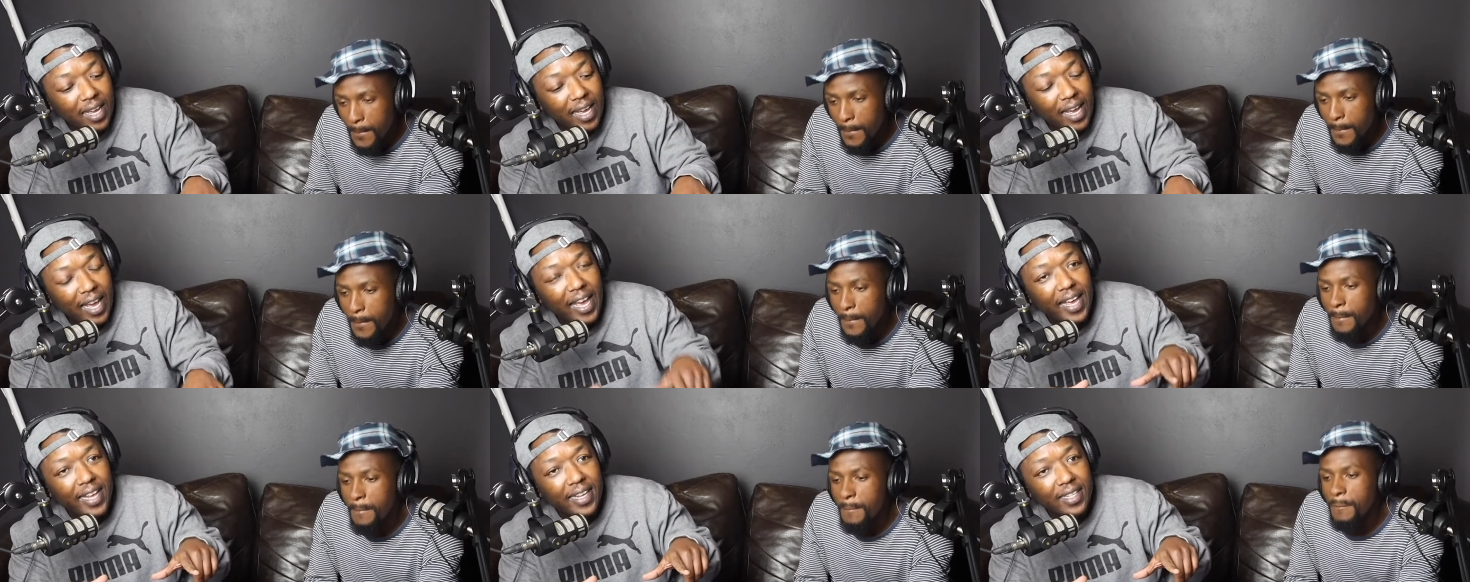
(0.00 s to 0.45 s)

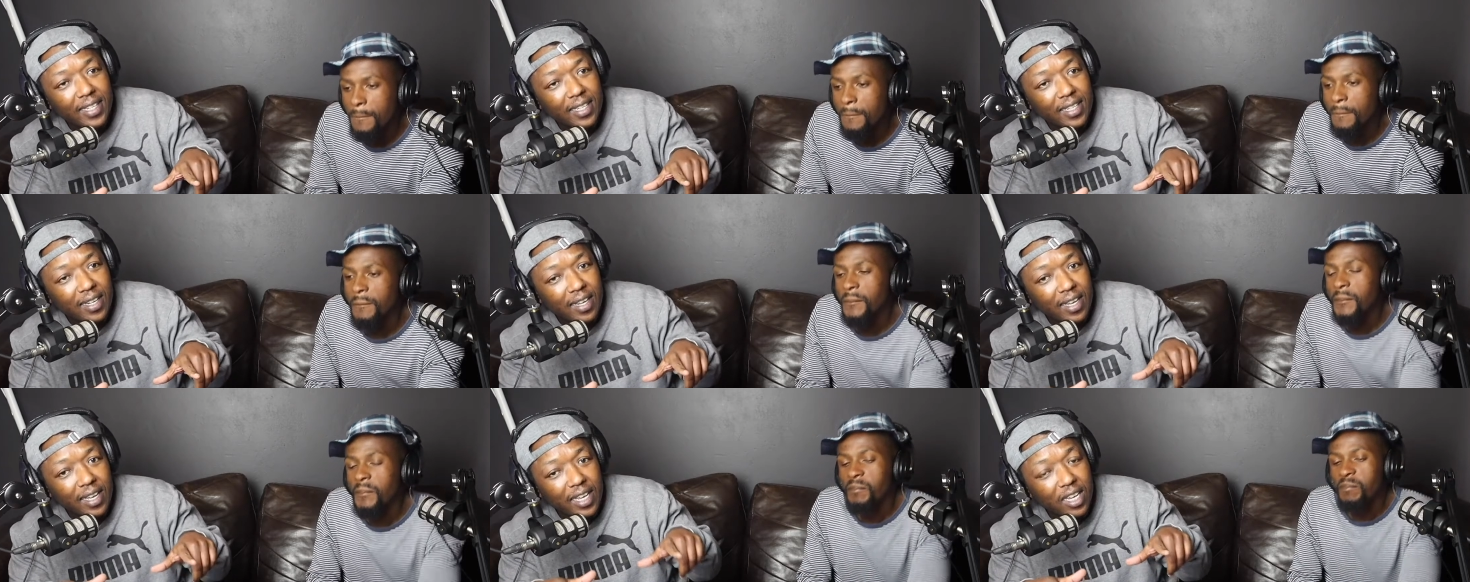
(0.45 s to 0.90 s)
Speaker 1: and
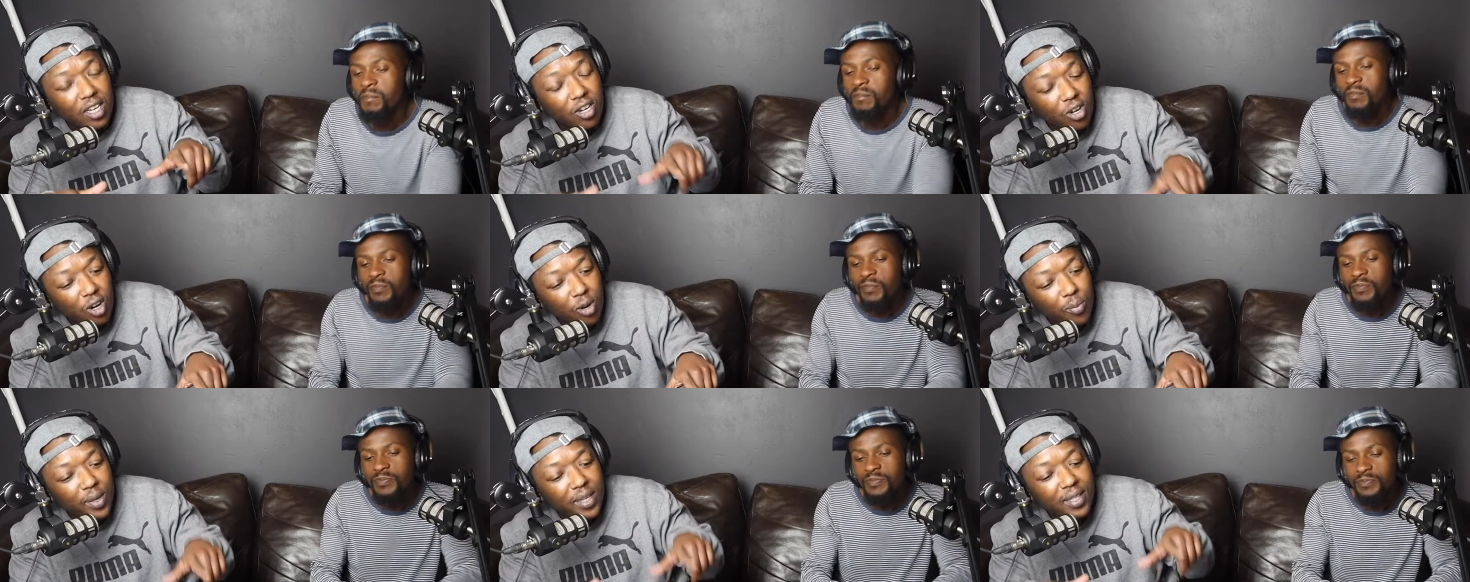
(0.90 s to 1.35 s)

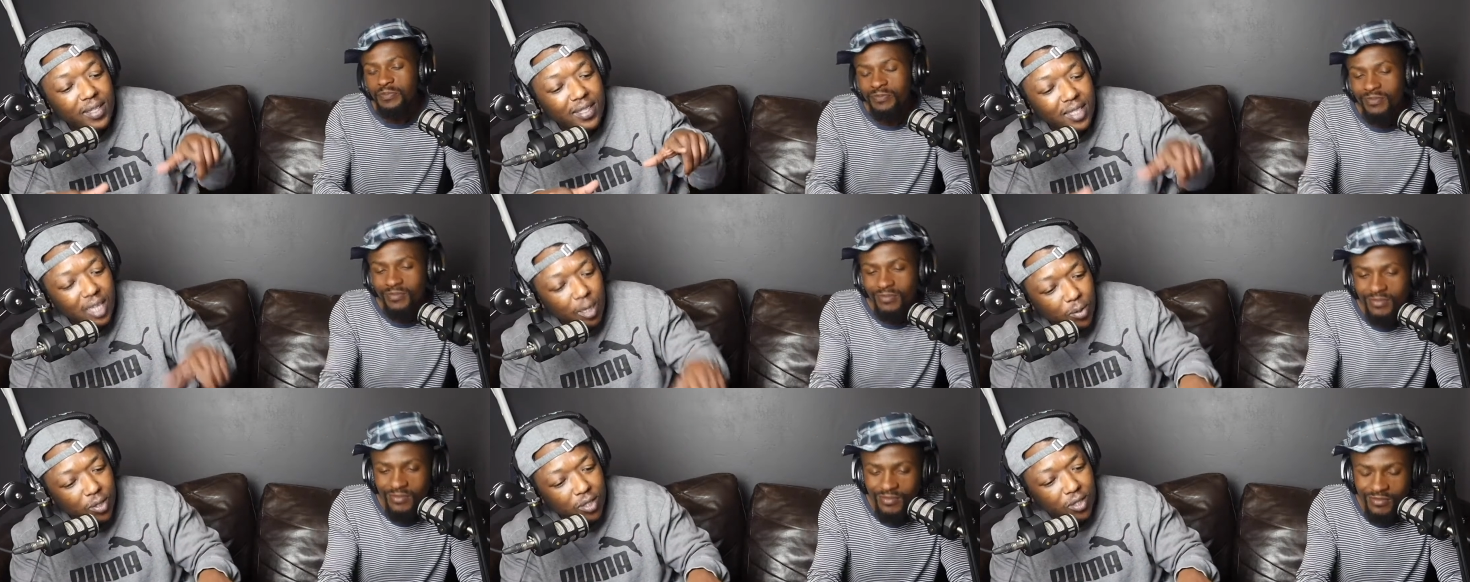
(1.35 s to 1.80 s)
economic
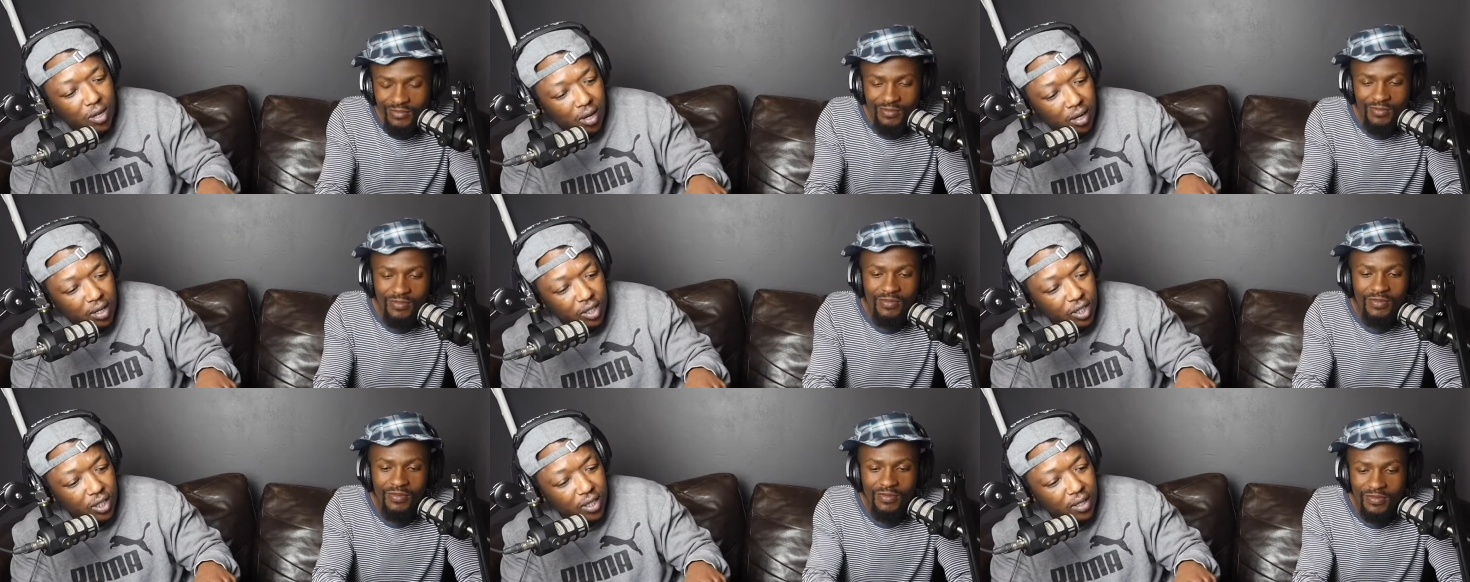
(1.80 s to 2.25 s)

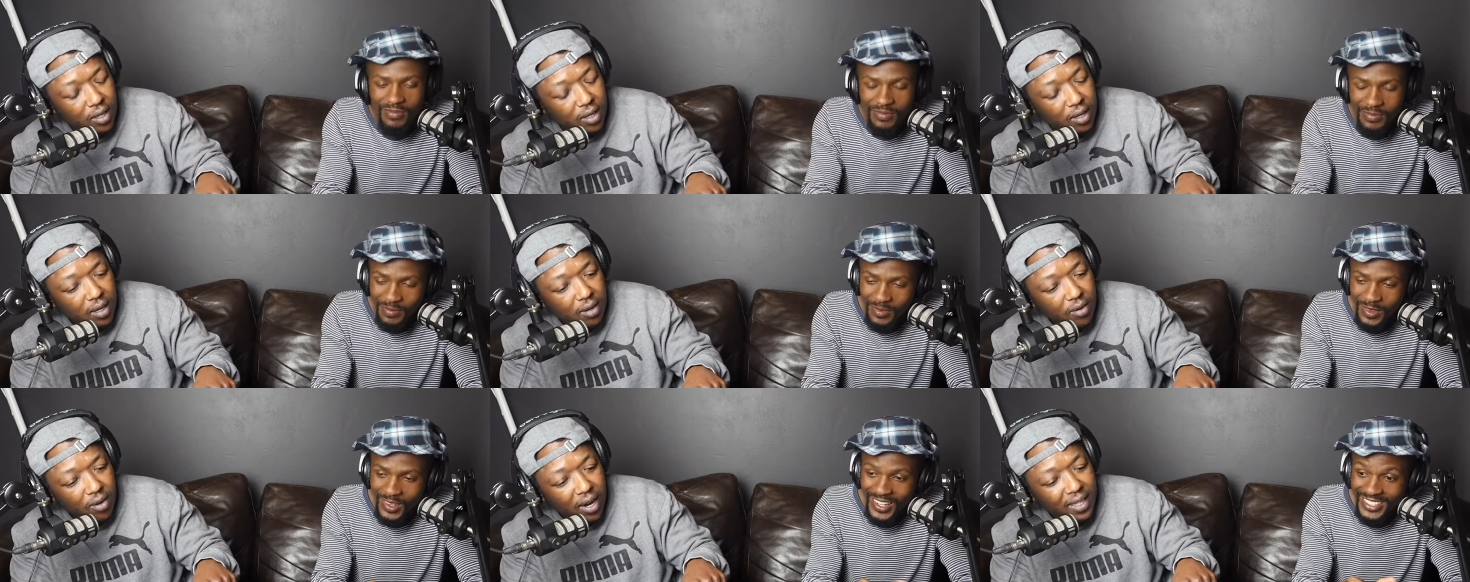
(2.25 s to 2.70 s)
sabotage
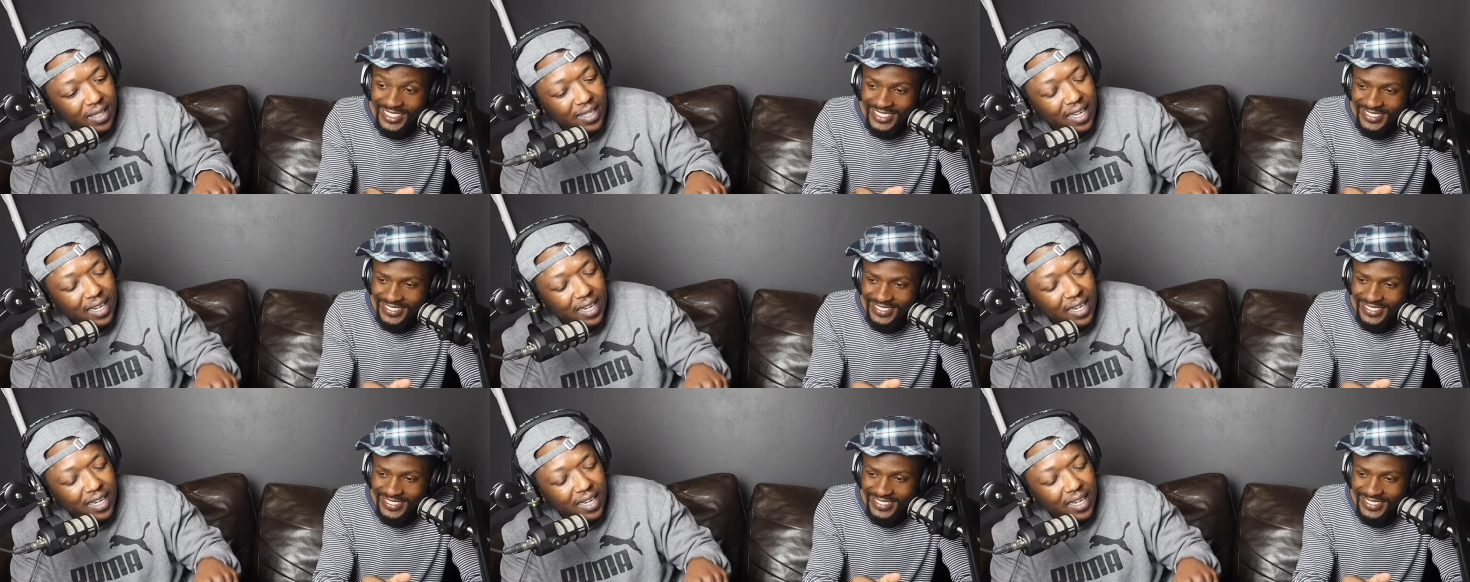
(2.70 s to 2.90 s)
right?